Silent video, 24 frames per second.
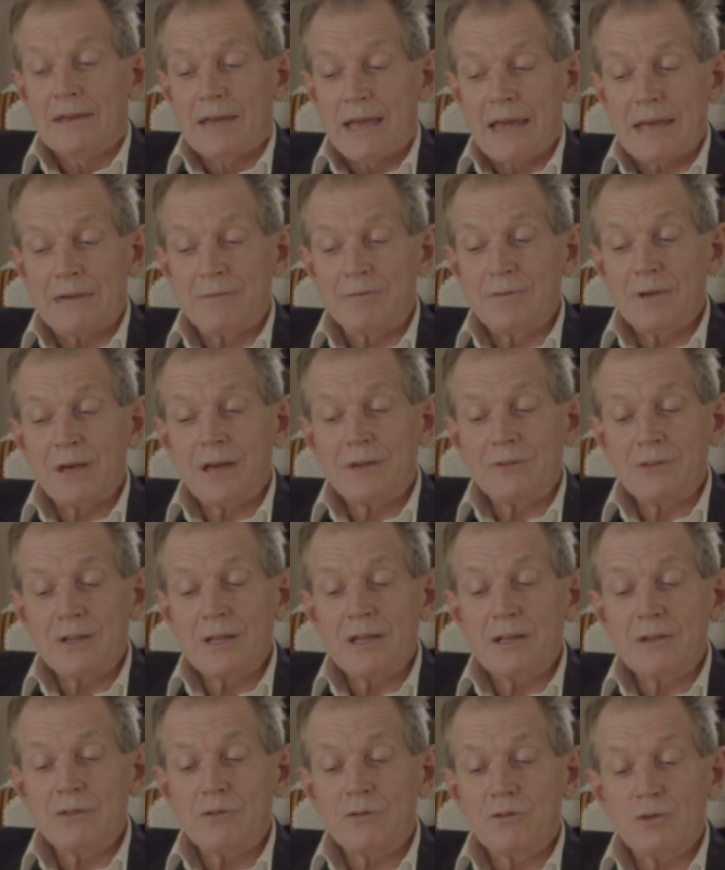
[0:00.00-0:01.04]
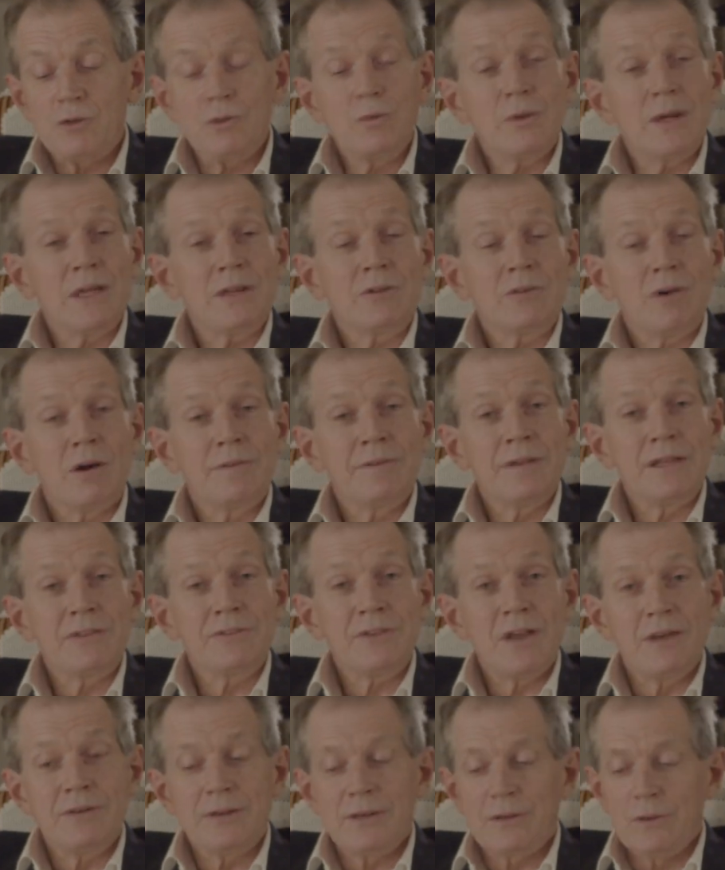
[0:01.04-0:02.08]
adverting to it of his
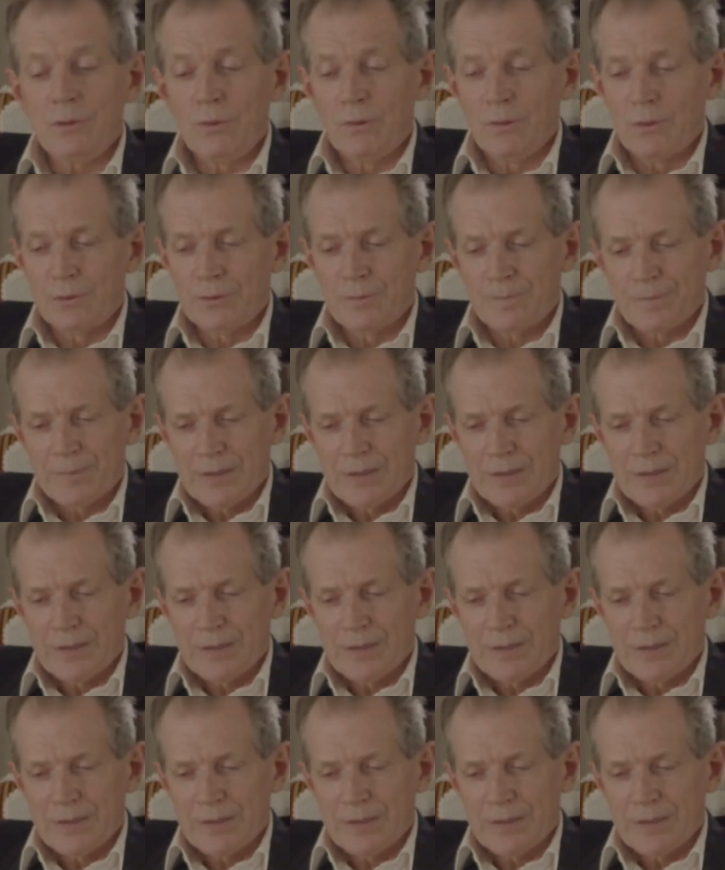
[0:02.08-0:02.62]
own accord.